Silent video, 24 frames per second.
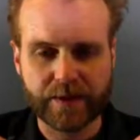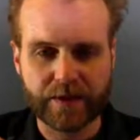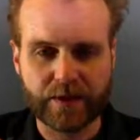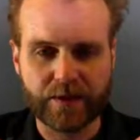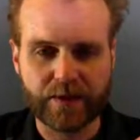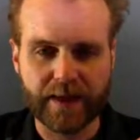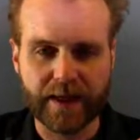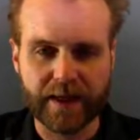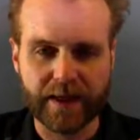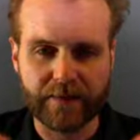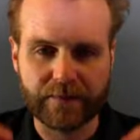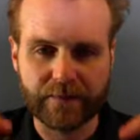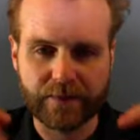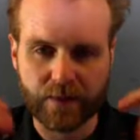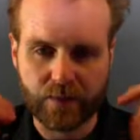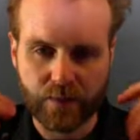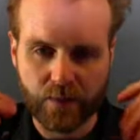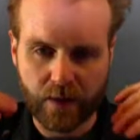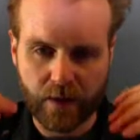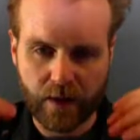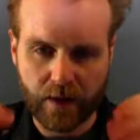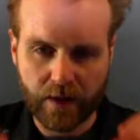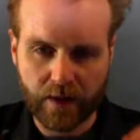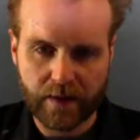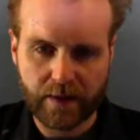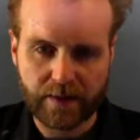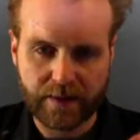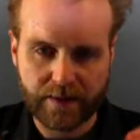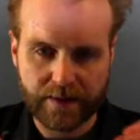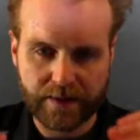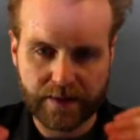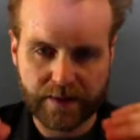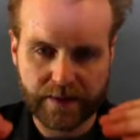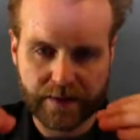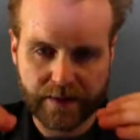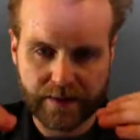you have the raw
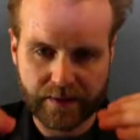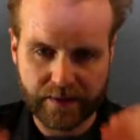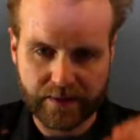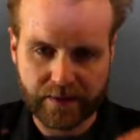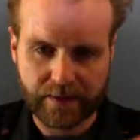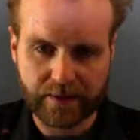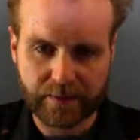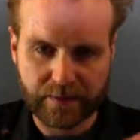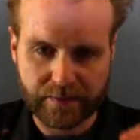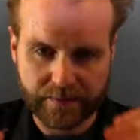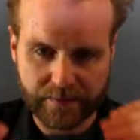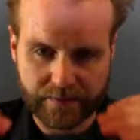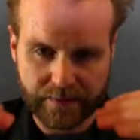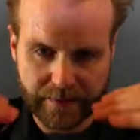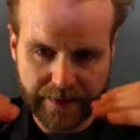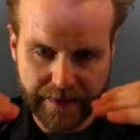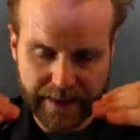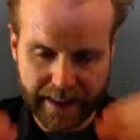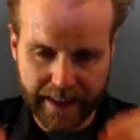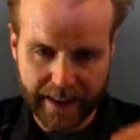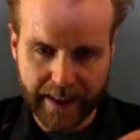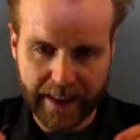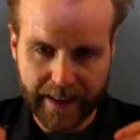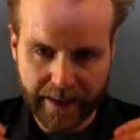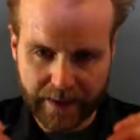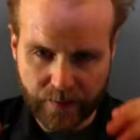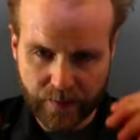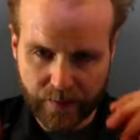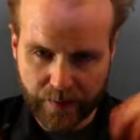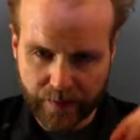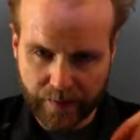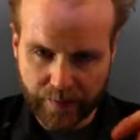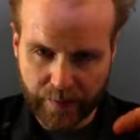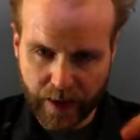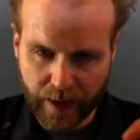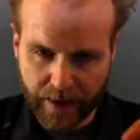silicon die
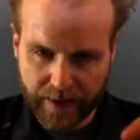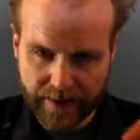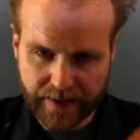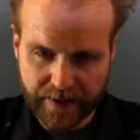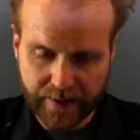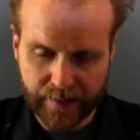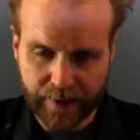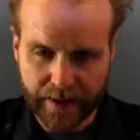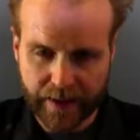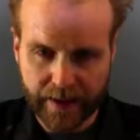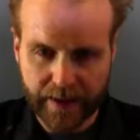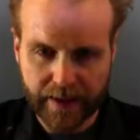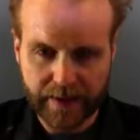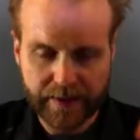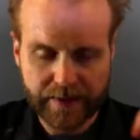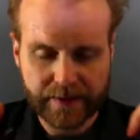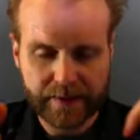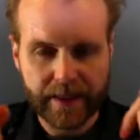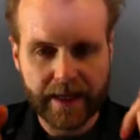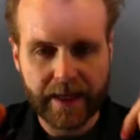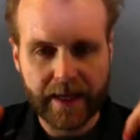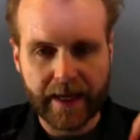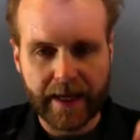with the bonding pads,